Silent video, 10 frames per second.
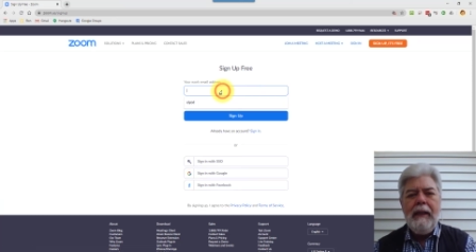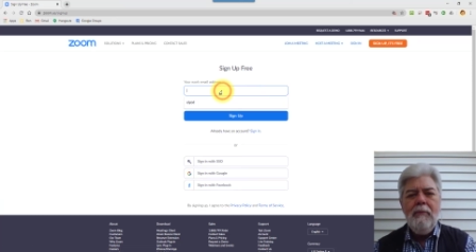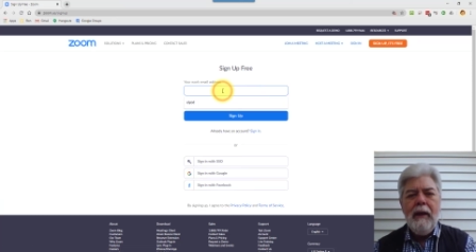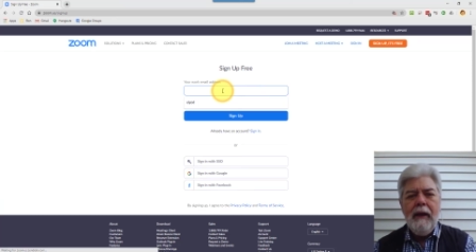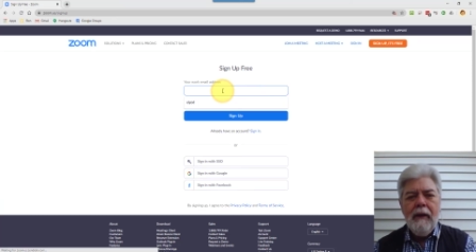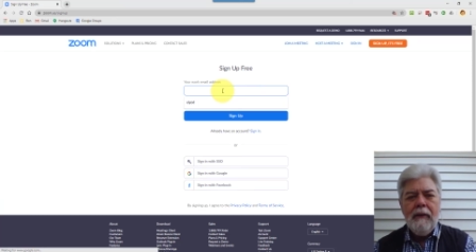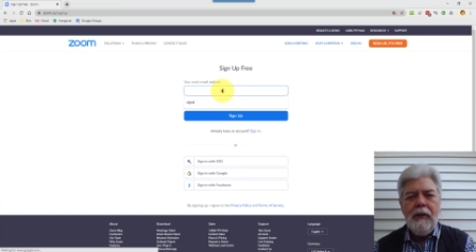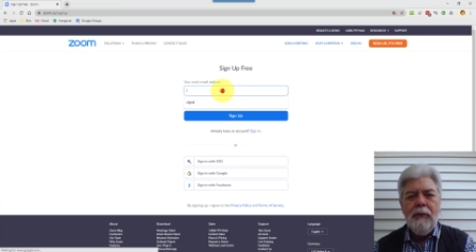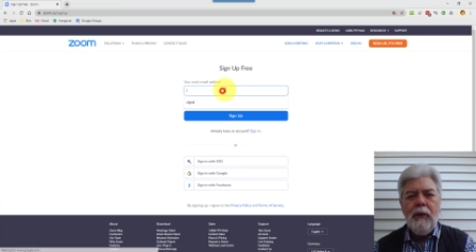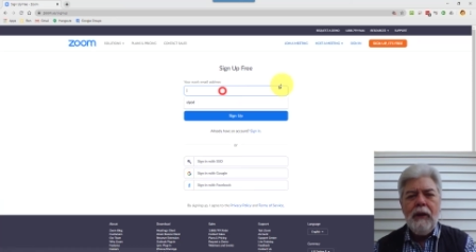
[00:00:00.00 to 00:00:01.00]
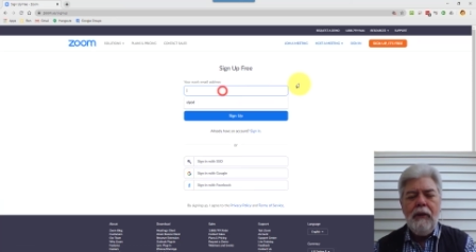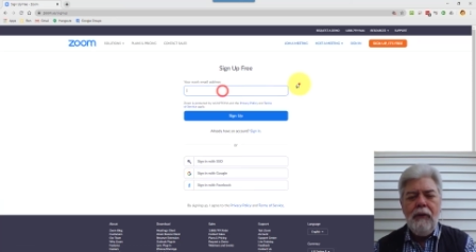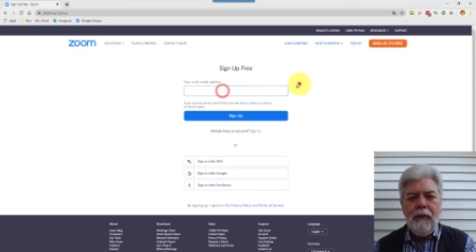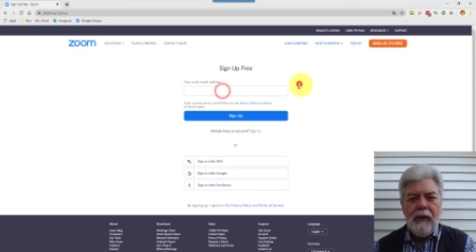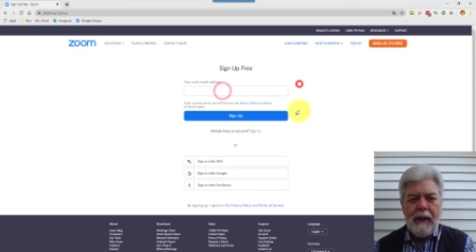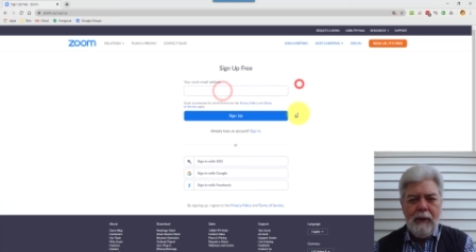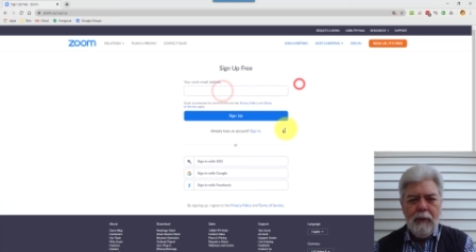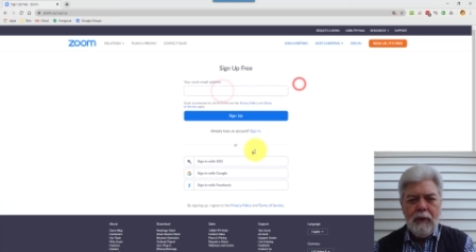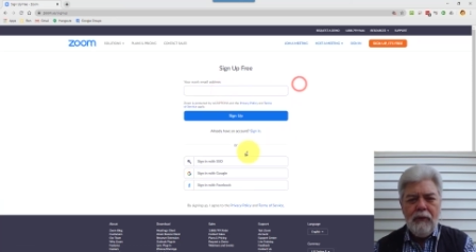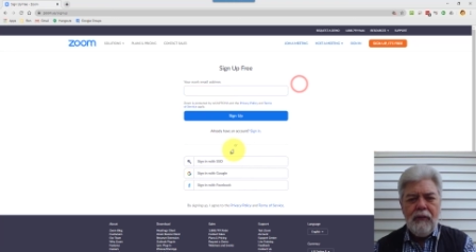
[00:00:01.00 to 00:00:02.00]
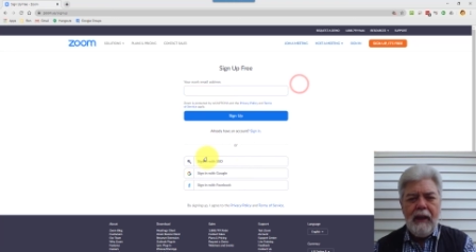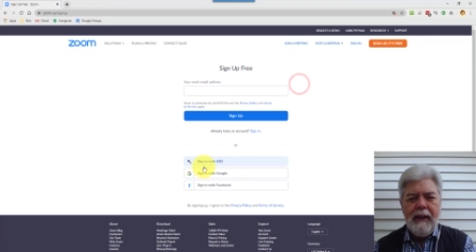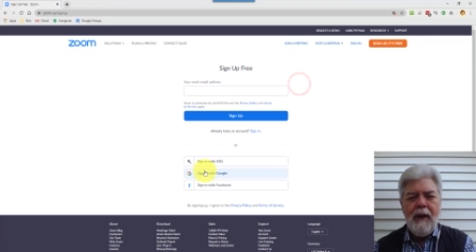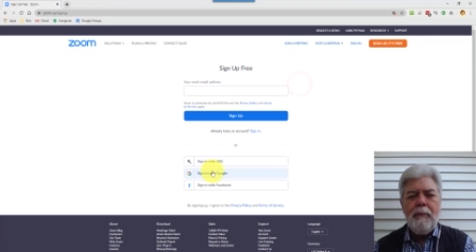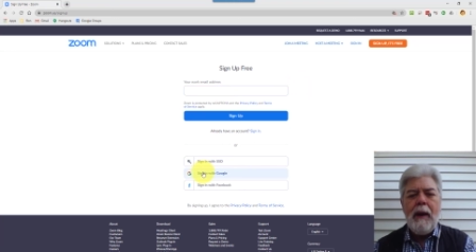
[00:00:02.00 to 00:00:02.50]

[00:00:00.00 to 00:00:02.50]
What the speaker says: email do you want to use? How do you want to sign up?